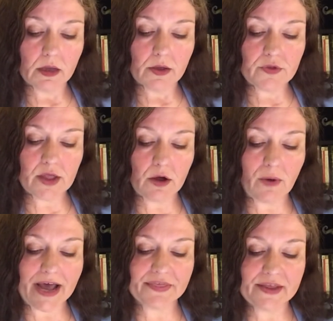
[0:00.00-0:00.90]
So
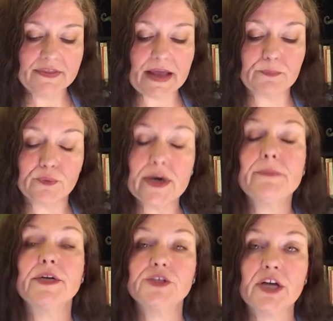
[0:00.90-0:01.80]
I think that pretty
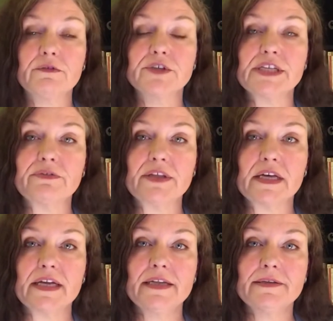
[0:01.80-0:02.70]
much covers everything.